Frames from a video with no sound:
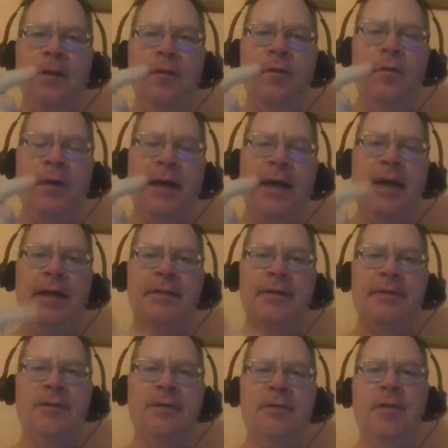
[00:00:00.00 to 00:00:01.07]
When I got
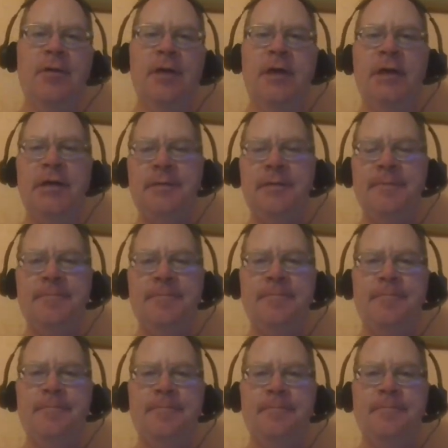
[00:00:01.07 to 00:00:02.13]
into
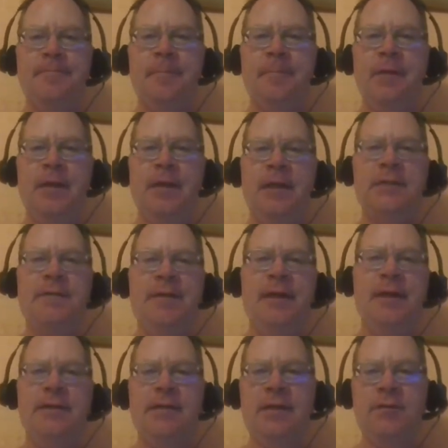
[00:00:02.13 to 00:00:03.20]
Las
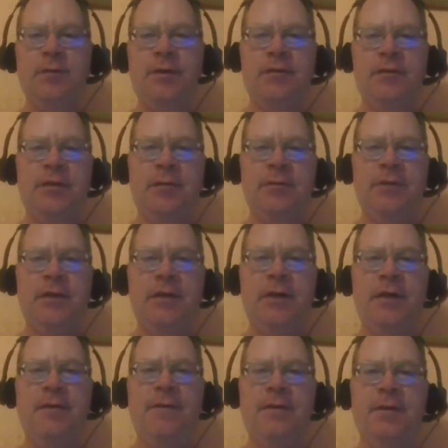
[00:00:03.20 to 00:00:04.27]
Vegas, that's when the trouble
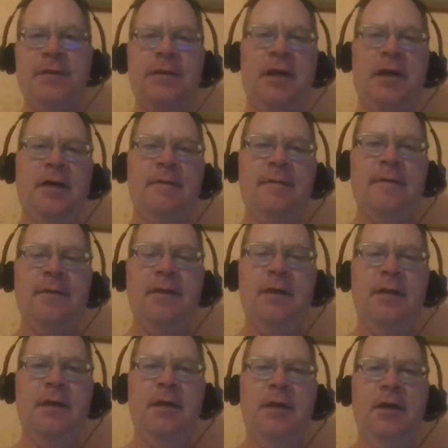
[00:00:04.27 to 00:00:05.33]
started. First off,
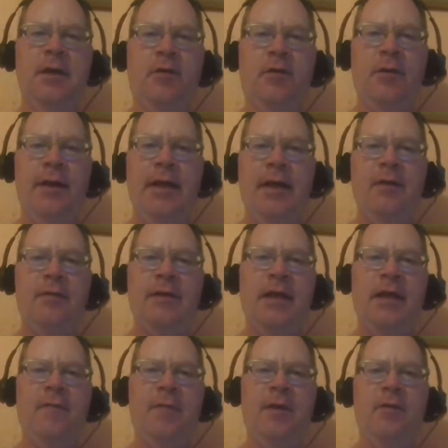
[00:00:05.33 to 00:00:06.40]
Greyhound
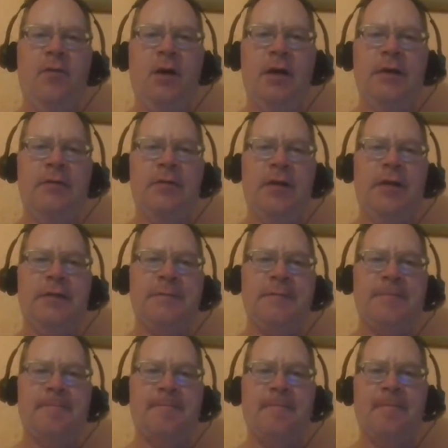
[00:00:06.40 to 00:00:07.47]
gave me the wrong address.
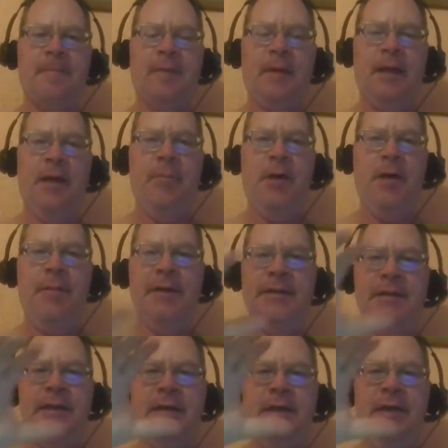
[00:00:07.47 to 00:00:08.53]
I bought my
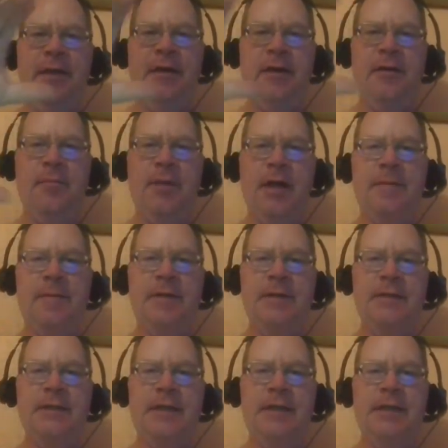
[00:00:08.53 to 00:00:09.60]
ticket, and on the bottom of the
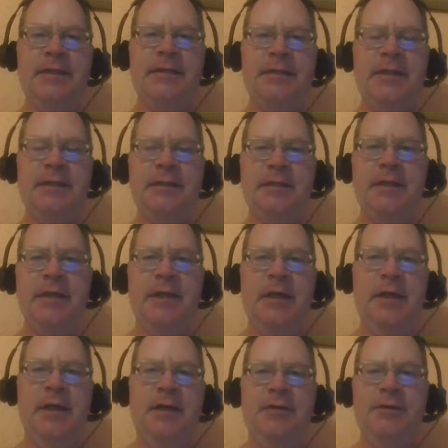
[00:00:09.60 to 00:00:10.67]
ticket it says
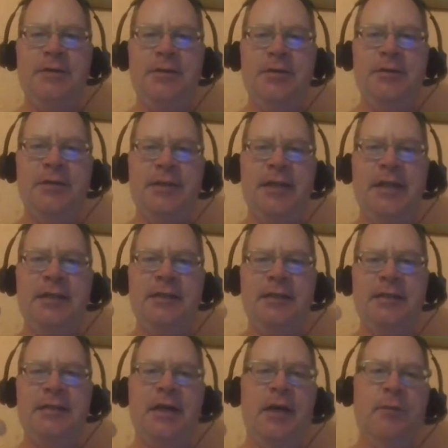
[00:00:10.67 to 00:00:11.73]
there's two
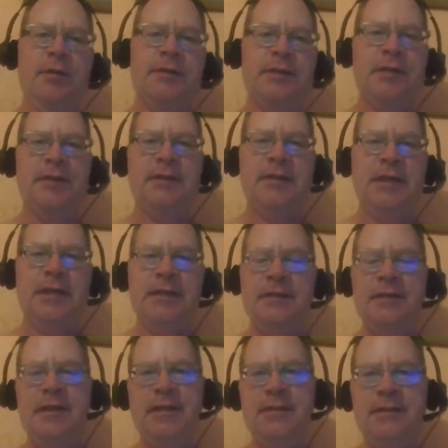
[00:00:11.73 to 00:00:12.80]
stations, and I went to the second
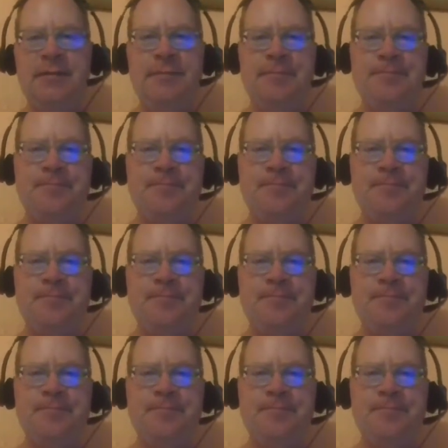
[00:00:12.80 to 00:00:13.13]
station.